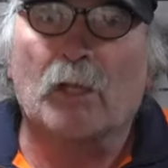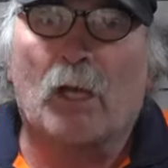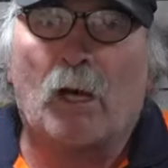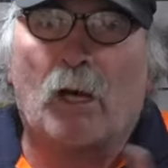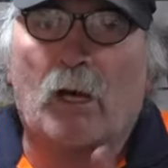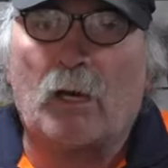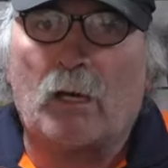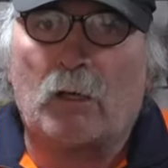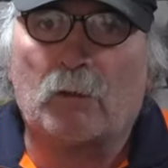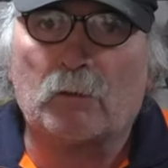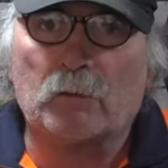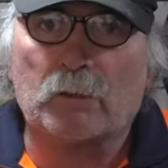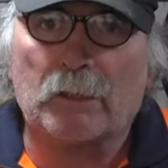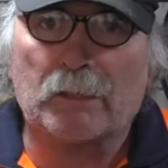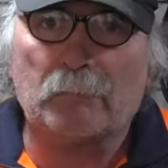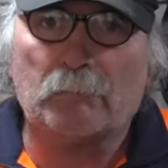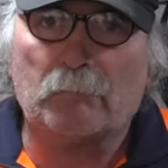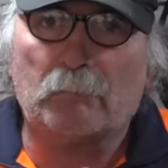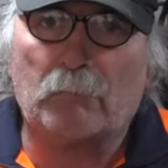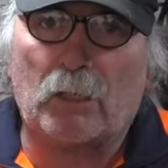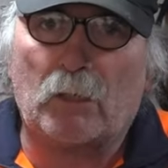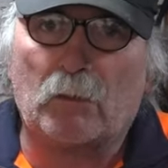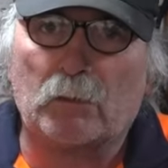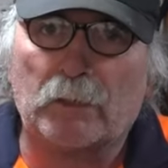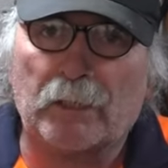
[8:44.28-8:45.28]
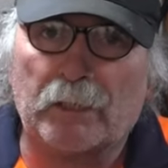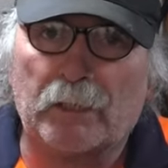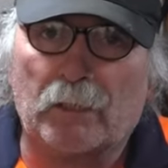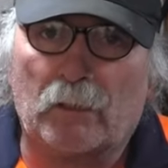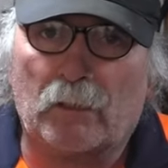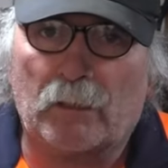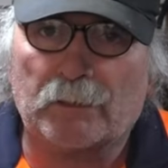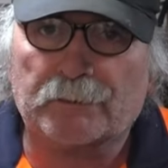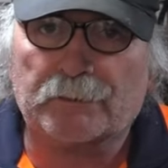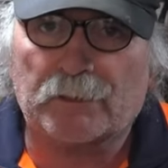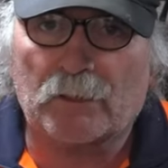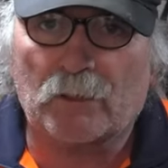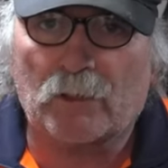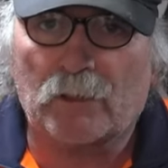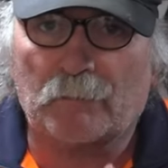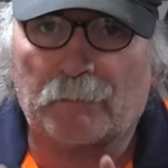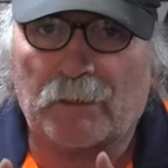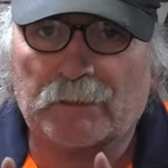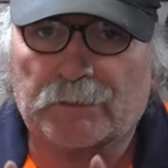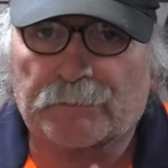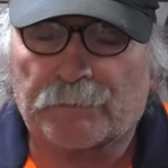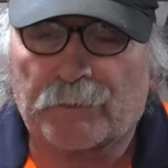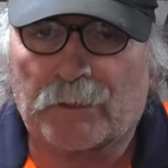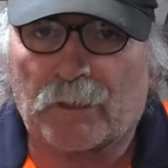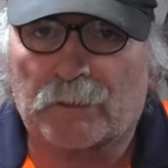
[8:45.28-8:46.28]
Holy moly guys, I
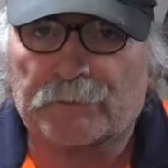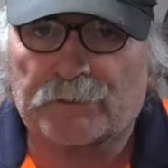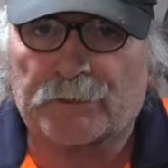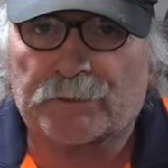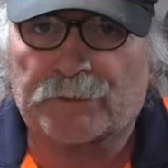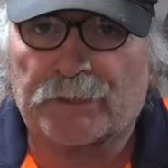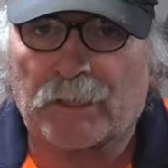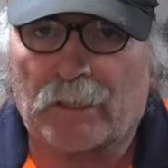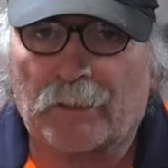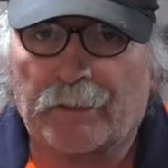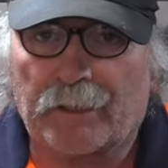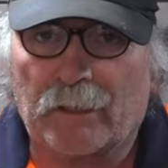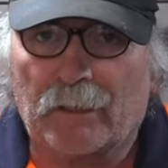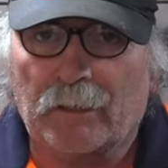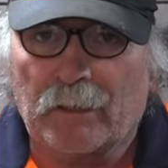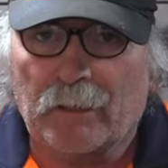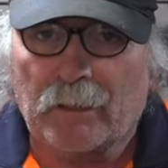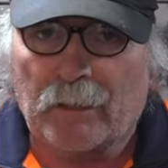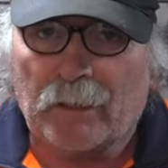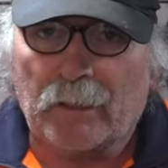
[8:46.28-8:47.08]
almost forgot to tell you.